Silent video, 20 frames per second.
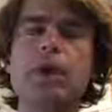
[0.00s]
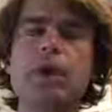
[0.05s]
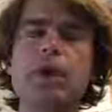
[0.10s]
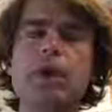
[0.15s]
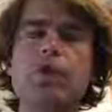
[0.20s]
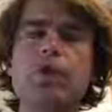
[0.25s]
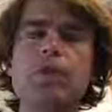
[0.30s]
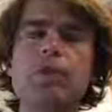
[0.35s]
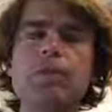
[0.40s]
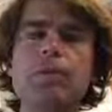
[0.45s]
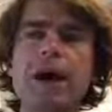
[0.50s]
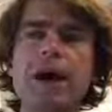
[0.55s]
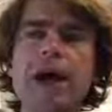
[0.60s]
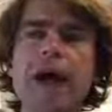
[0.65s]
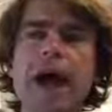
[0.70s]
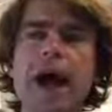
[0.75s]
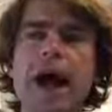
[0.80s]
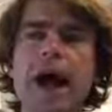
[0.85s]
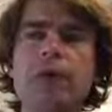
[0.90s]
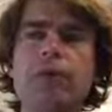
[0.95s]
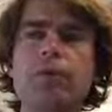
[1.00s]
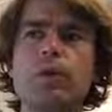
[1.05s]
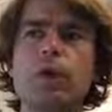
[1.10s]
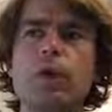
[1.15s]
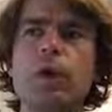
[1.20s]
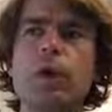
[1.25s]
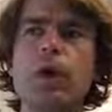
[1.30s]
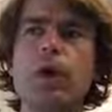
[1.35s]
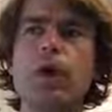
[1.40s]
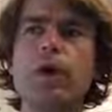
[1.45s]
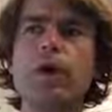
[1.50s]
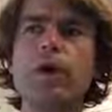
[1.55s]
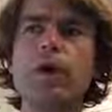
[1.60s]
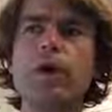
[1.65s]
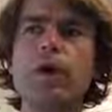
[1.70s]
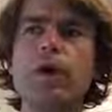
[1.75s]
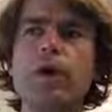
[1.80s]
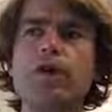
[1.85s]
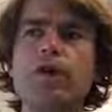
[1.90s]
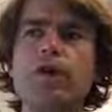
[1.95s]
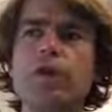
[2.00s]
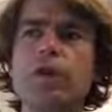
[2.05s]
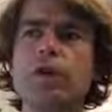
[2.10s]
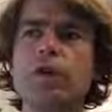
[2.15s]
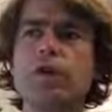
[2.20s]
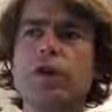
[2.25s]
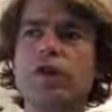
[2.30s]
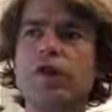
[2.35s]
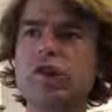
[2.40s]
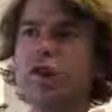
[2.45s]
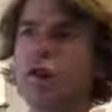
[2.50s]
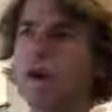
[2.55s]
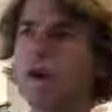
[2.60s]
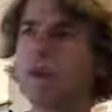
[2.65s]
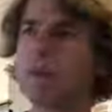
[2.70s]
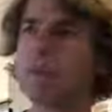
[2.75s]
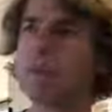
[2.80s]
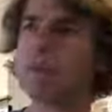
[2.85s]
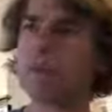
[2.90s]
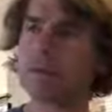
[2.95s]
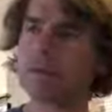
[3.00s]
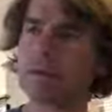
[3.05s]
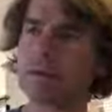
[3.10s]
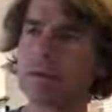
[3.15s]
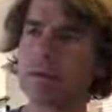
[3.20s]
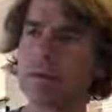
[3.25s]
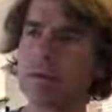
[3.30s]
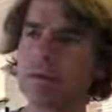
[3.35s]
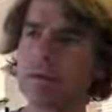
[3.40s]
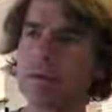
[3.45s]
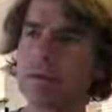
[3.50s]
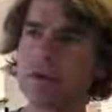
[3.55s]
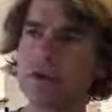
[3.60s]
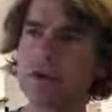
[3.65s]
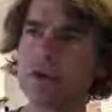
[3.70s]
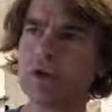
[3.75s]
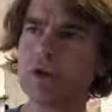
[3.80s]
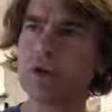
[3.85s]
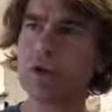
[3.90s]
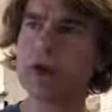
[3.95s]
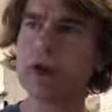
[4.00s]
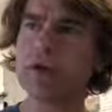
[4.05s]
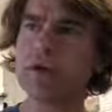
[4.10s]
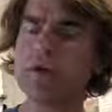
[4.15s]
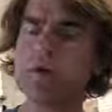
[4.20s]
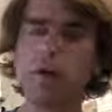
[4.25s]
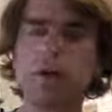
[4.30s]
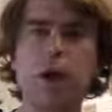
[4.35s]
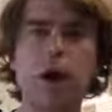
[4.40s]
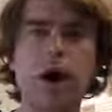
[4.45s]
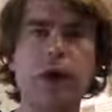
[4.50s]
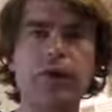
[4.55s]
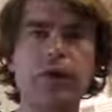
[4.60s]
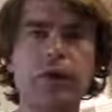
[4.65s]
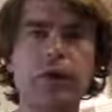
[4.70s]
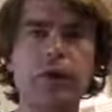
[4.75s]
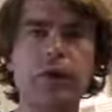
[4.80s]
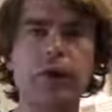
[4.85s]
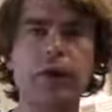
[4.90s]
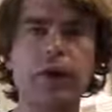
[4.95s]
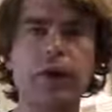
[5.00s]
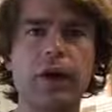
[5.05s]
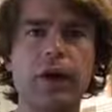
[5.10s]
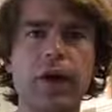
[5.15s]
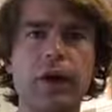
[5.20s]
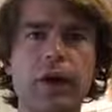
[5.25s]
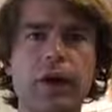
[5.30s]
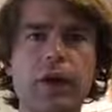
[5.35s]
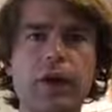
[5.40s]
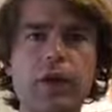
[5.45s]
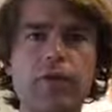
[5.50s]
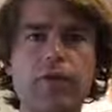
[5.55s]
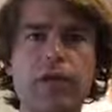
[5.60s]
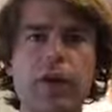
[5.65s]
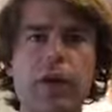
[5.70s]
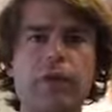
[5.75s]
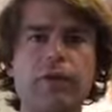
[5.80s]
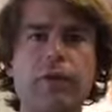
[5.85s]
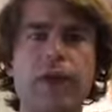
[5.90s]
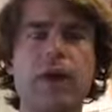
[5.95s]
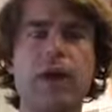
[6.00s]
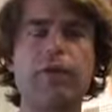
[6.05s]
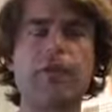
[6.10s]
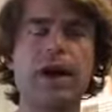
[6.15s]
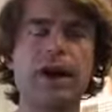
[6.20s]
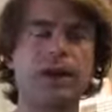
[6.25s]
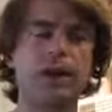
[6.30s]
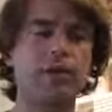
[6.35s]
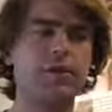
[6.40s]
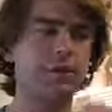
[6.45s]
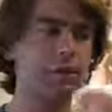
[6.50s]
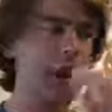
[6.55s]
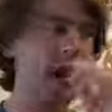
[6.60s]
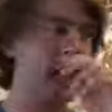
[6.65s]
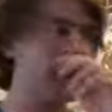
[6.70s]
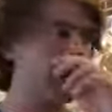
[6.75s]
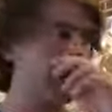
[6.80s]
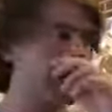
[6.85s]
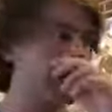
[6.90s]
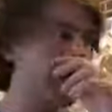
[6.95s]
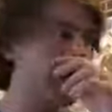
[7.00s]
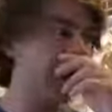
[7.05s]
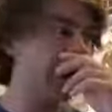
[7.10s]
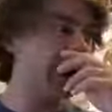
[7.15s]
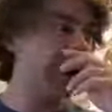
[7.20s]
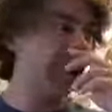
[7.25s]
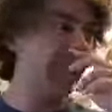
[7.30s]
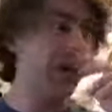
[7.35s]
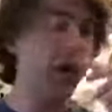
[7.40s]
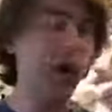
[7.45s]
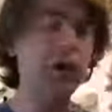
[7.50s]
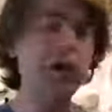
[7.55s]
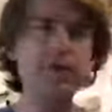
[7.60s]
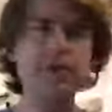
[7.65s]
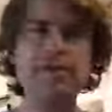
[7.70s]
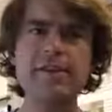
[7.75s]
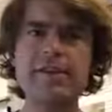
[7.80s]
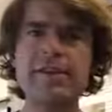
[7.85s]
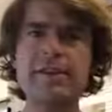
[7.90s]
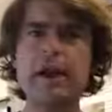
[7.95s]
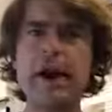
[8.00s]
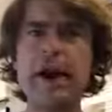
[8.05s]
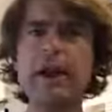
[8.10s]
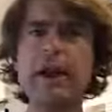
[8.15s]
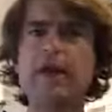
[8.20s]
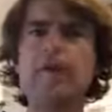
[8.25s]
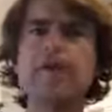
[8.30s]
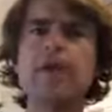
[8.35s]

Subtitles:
So you might ask, well, what's a ship from Cuba doing off the North Carolina coastline if they're going back to Spain? Well, it's this kind of